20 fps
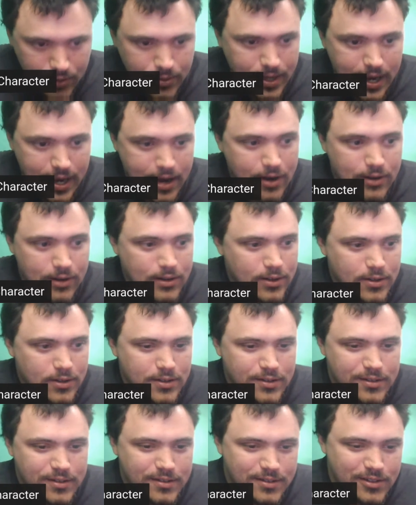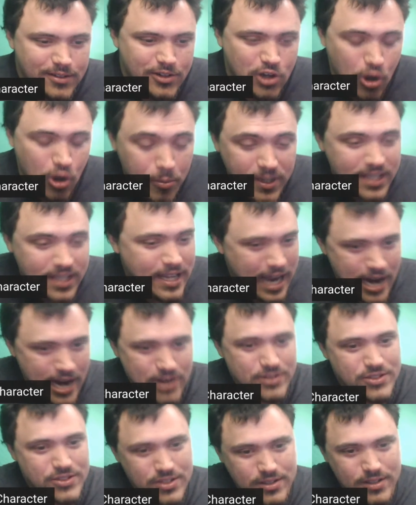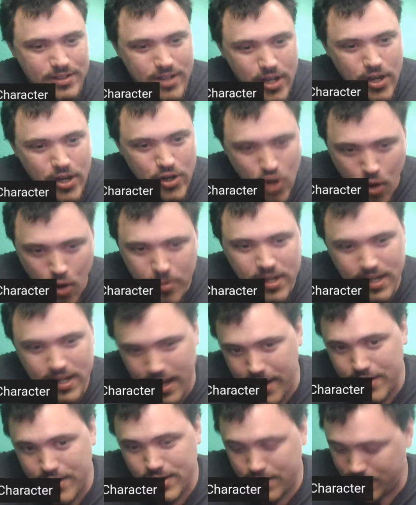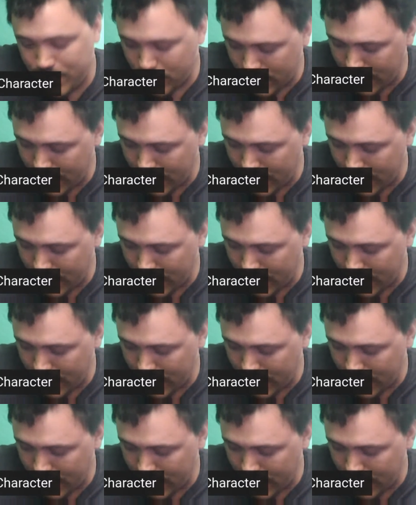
don't care. Nobody cares. Nobody cares if your